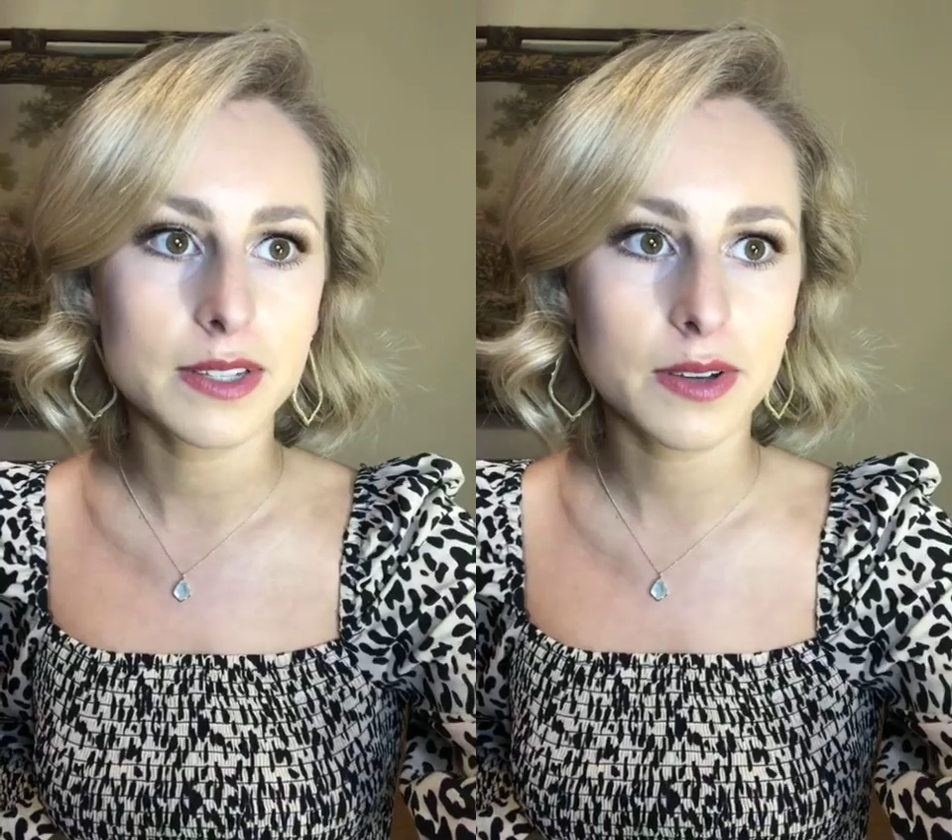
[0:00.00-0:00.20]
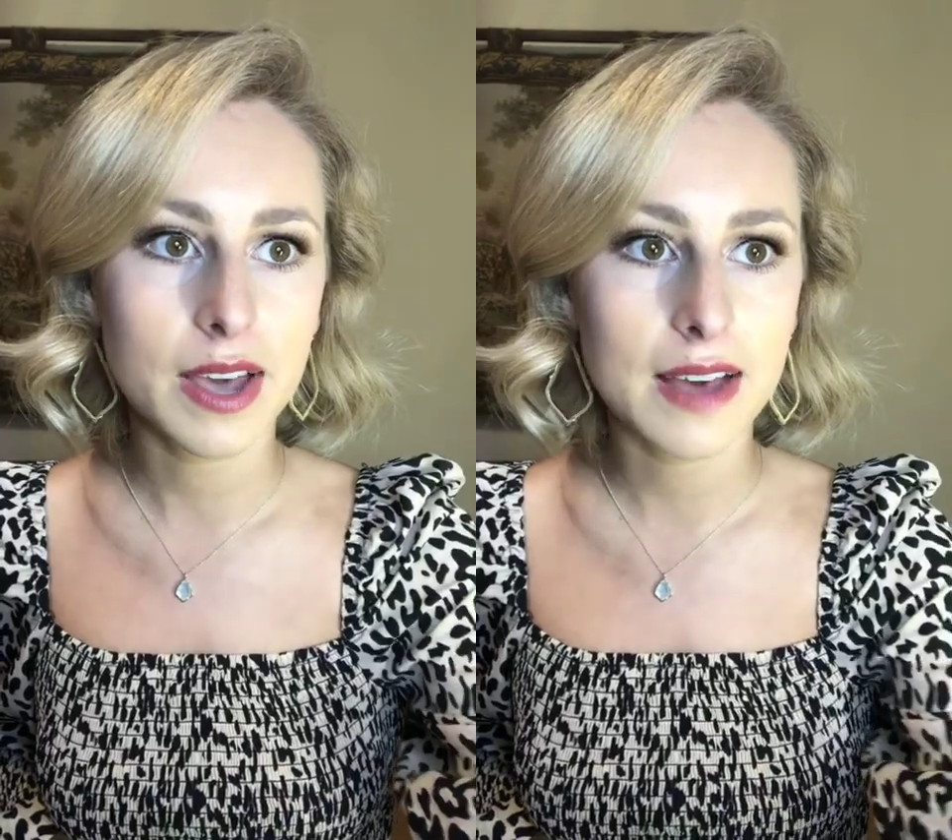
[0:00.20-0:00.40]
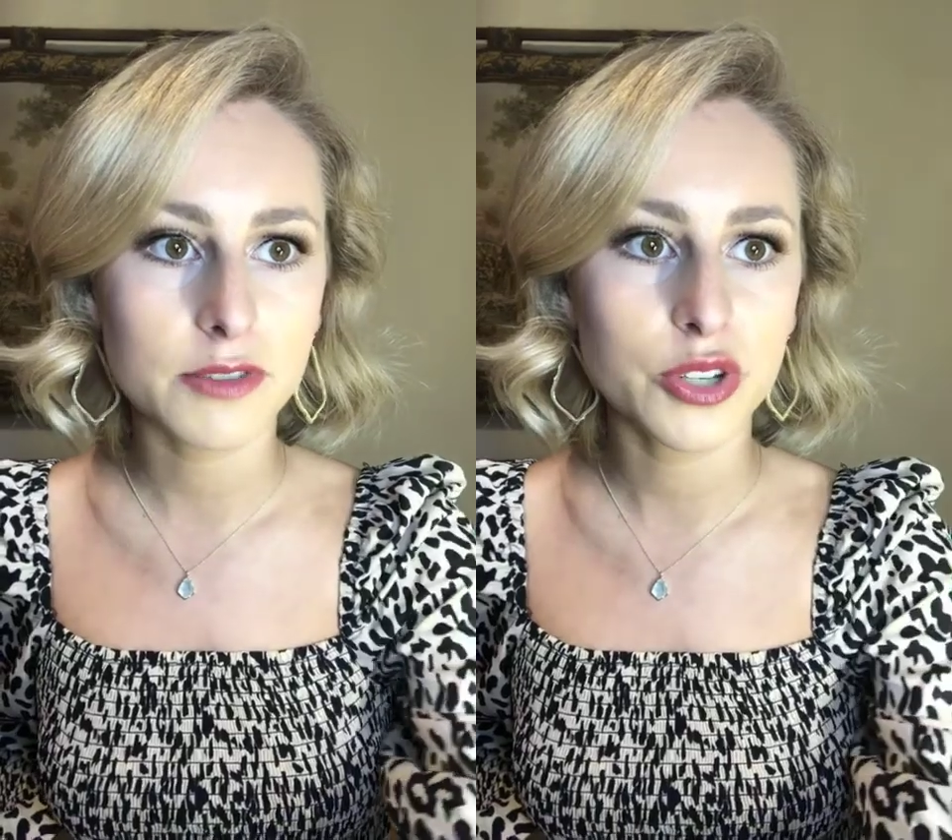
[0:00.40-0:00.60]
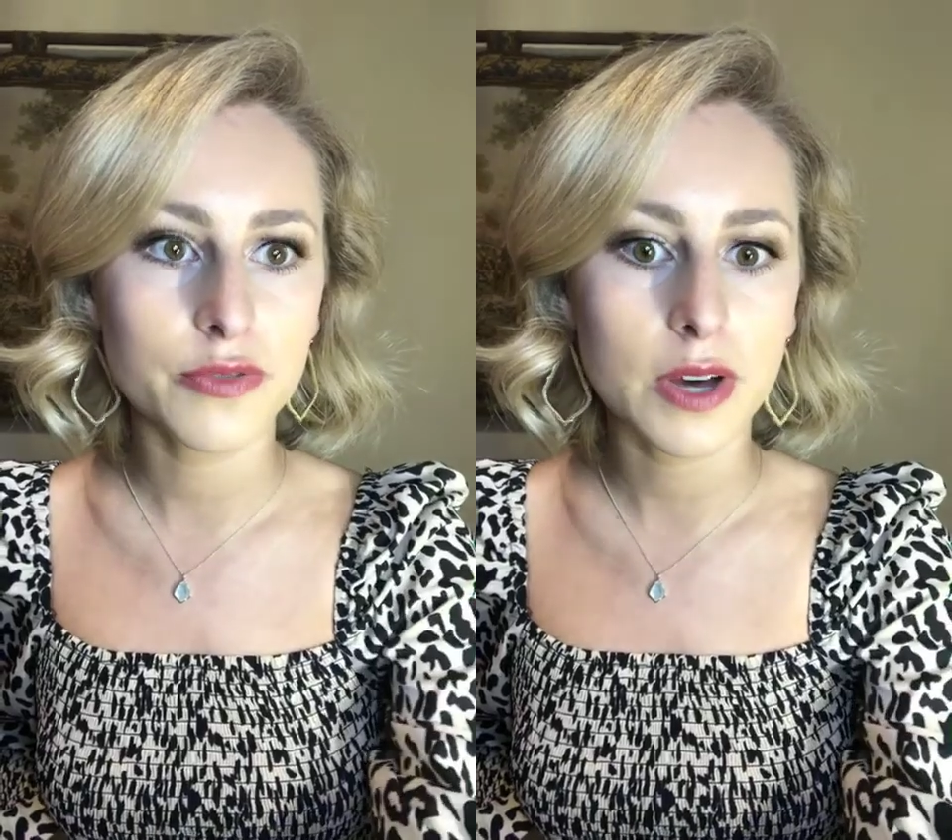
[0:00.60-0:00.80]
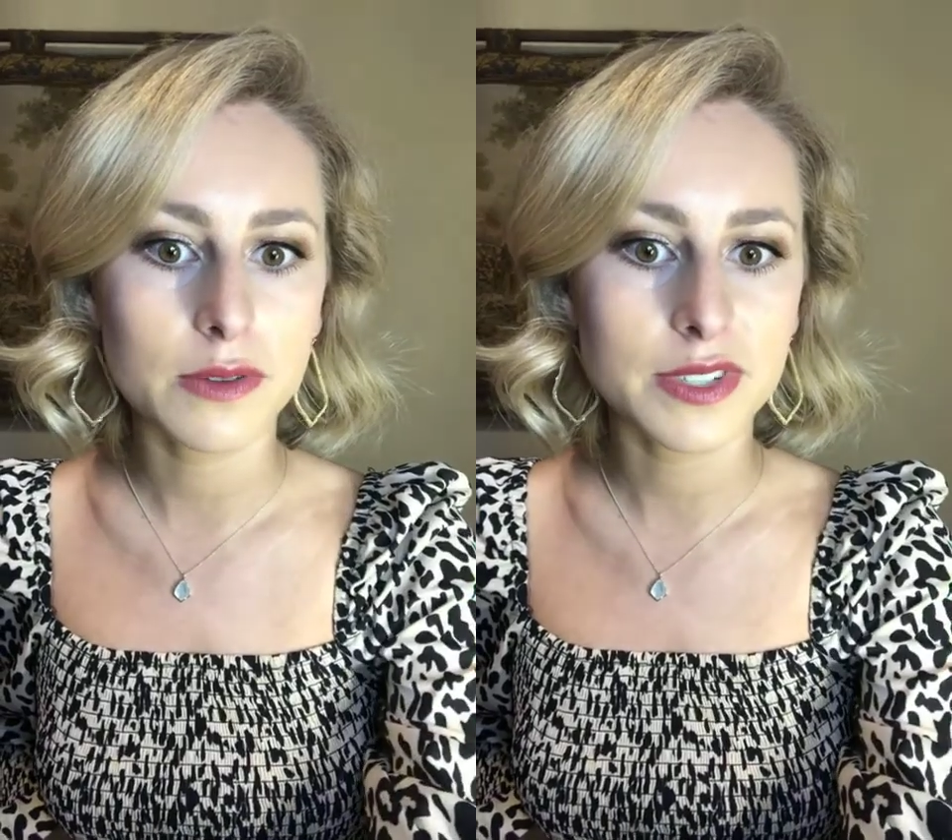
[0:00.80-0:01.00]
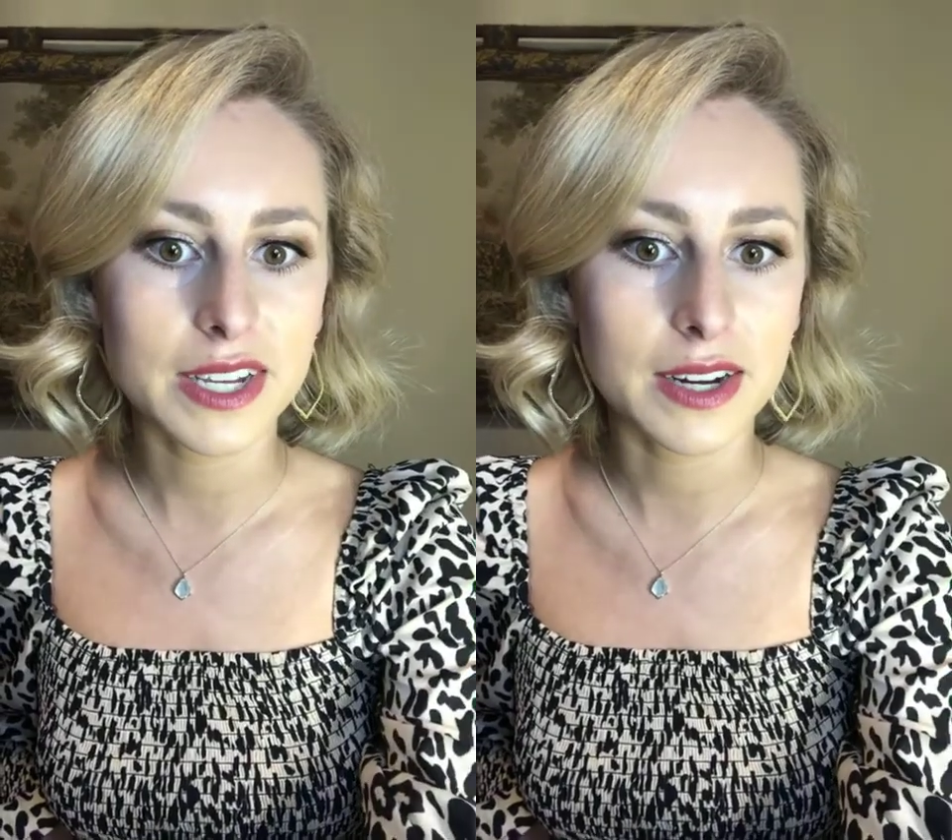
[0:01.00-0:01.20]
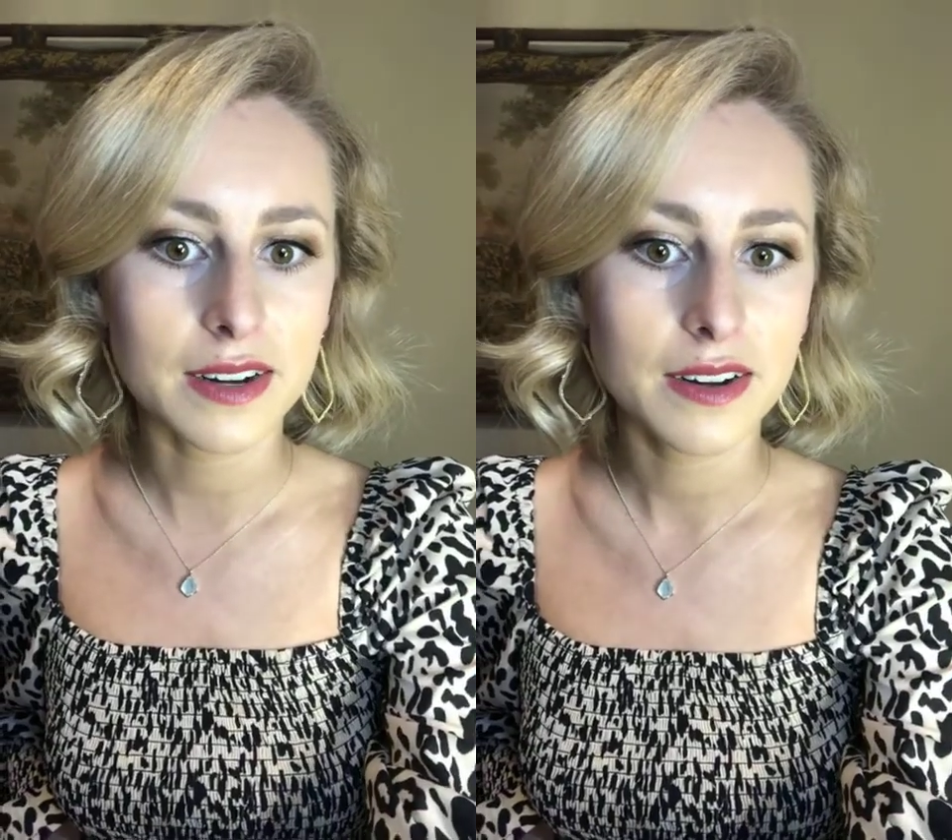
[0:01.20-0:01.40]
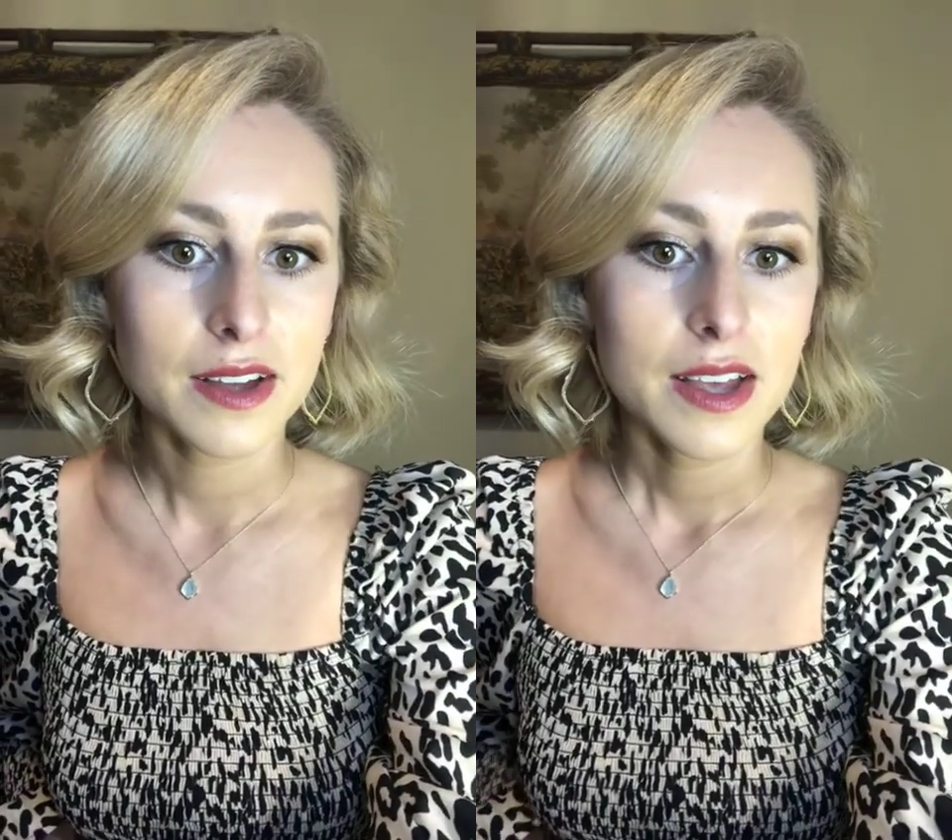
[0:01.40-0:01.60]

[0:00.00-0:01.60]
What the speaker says: So I have 2 phones here.